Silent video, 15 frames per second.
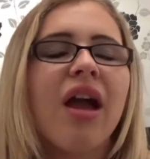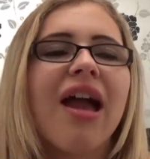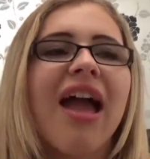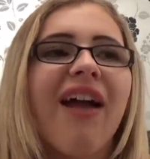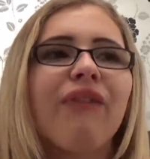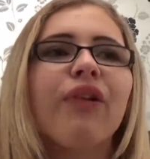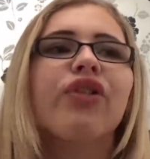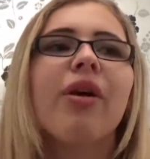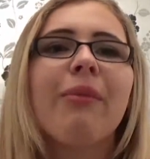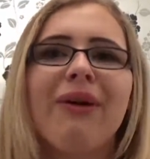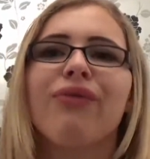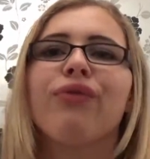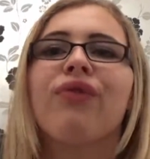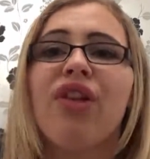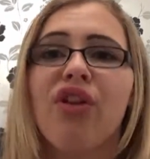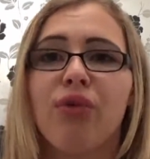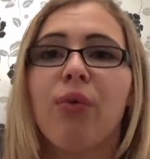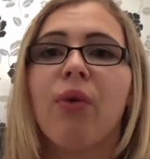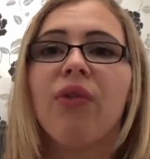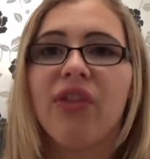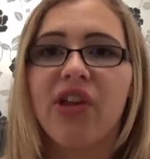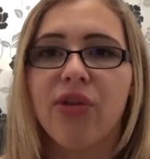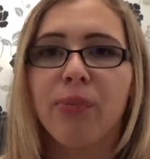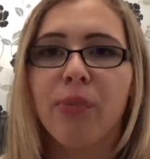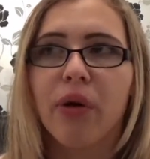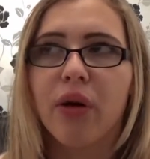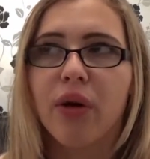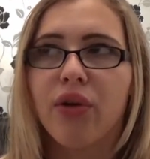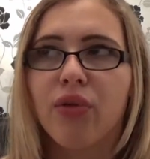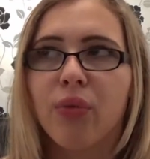every time I've finished one of these
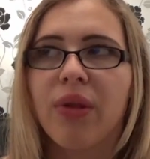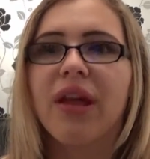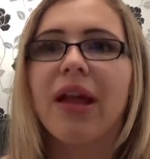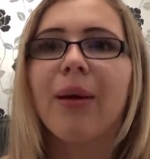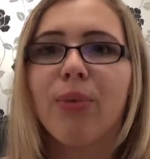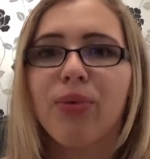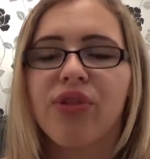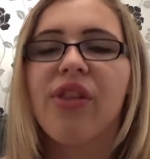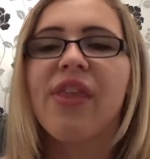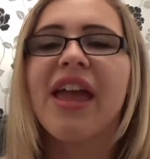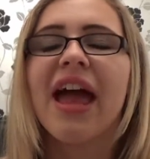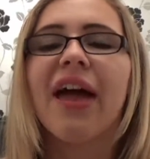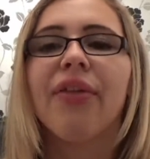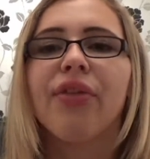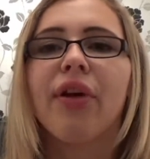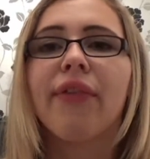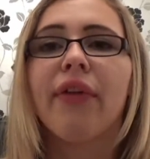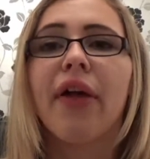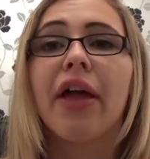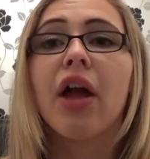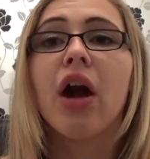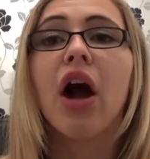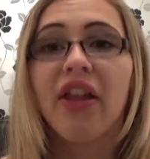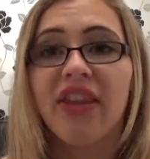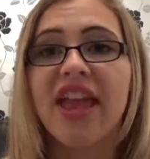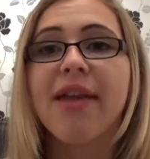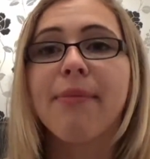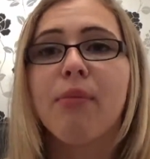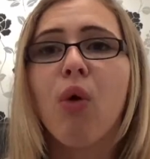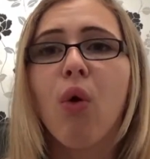books, when it comes to the end, I'm like, I
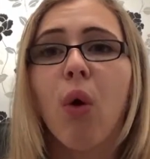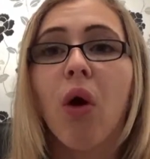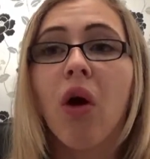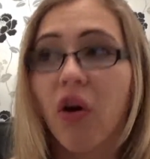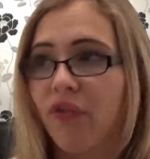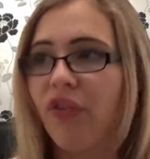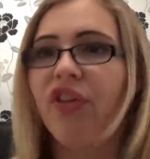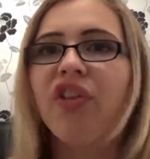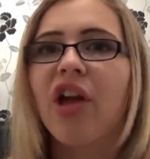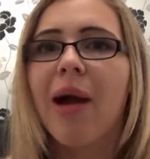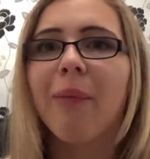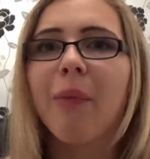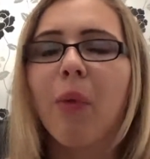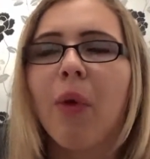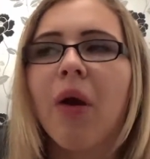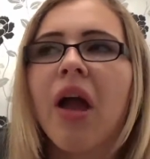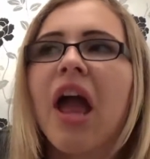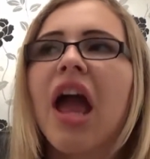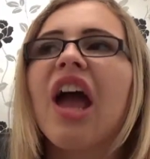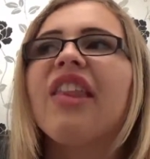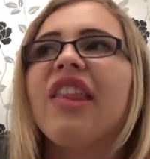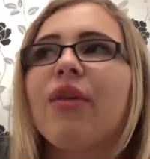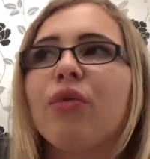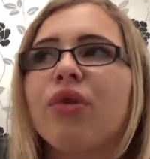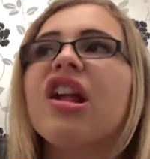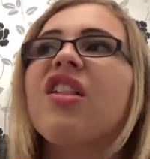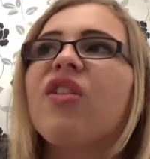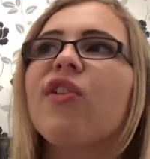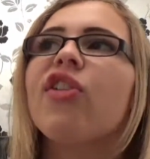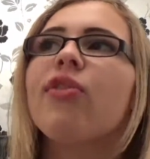need more of this couple, and it
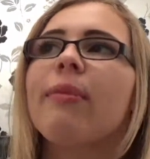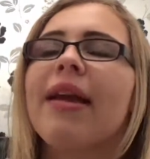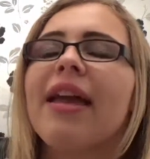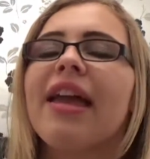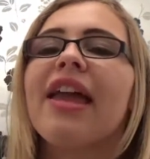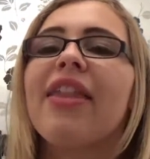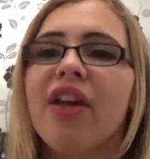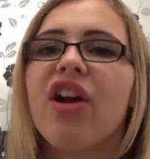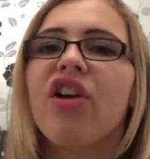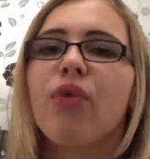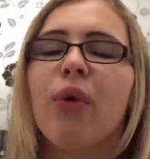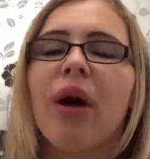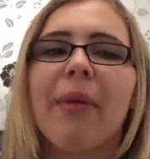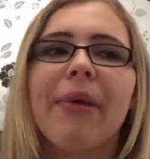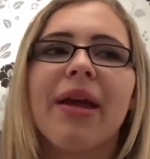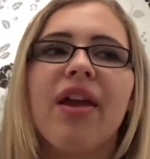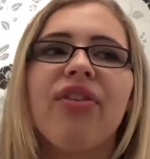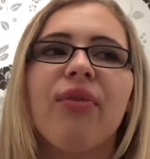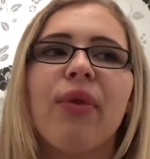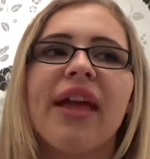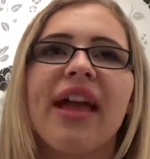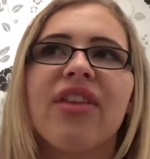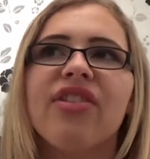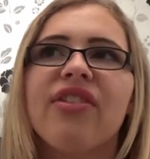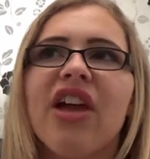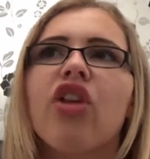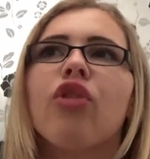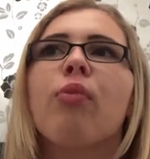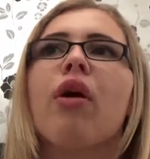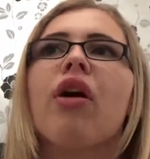really annoys me in a good way, because when I get to the
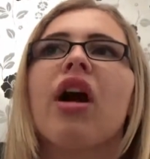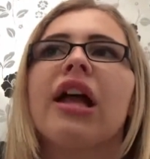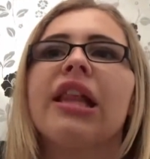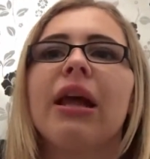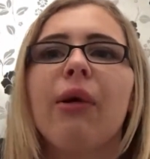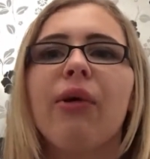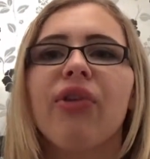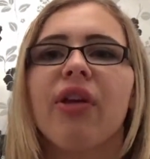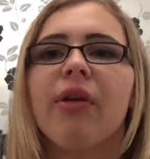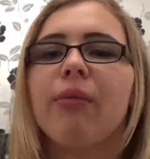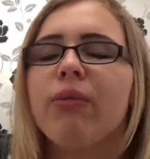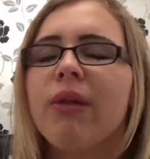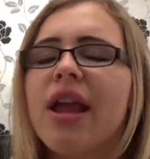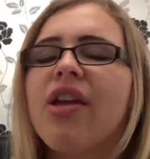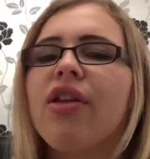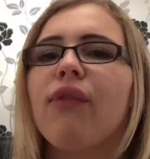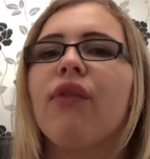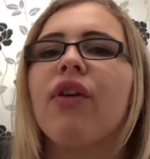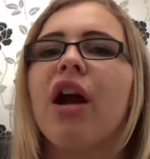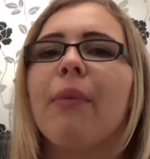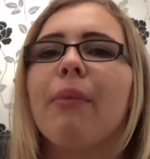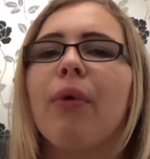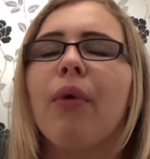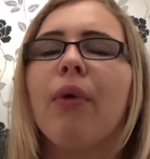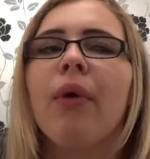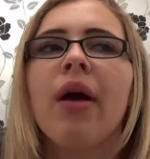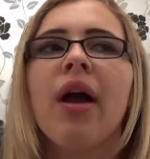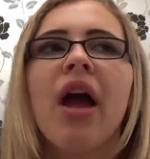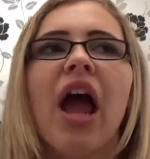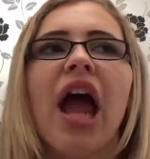next book I know it's a completely different couple
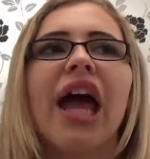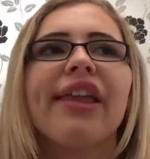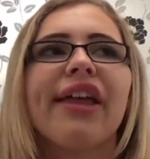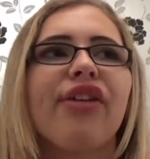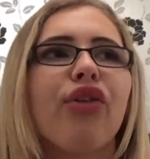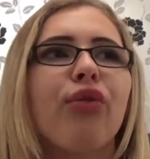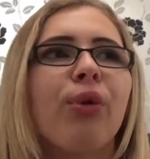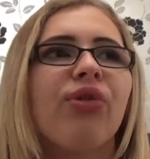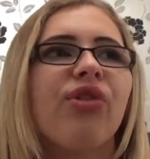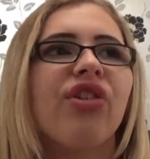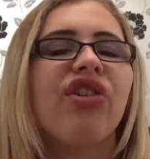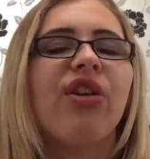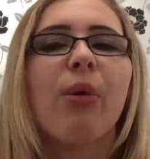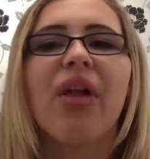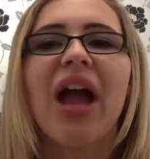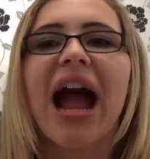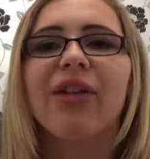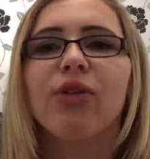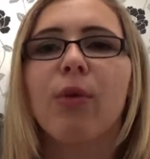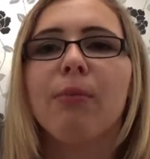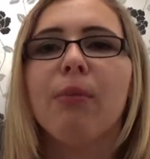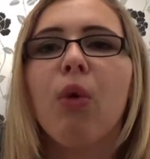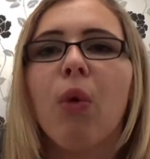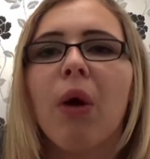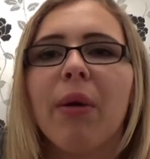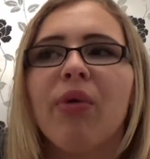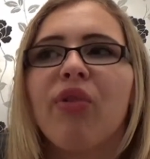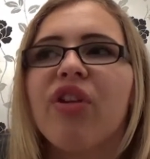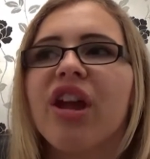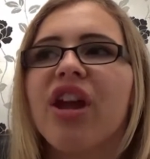and I just wish that she would add on more. I
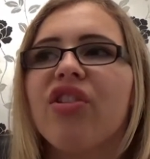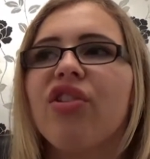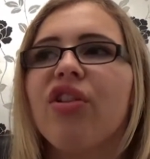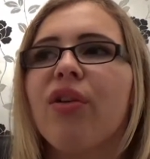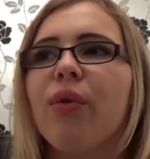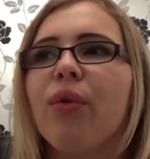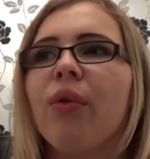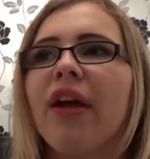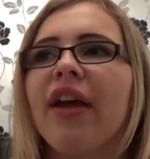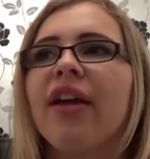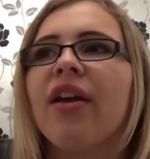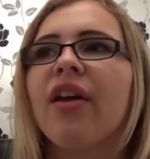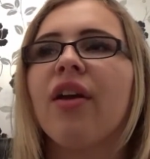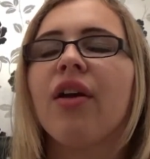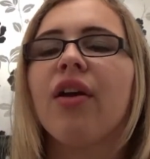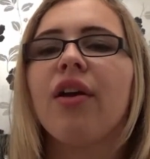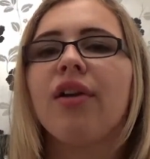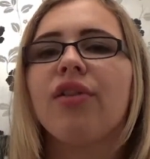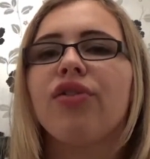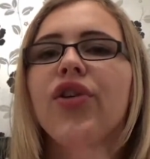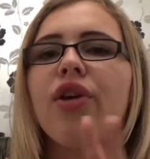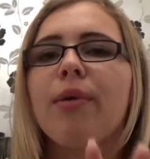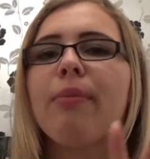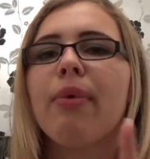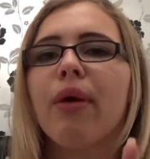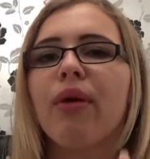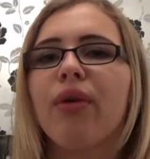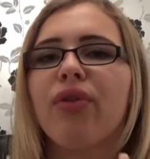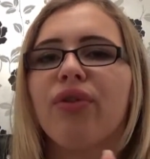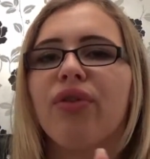wish she could do like 2
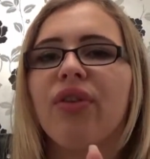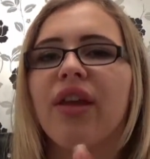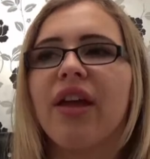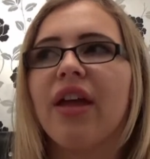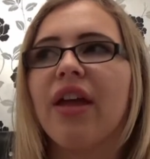books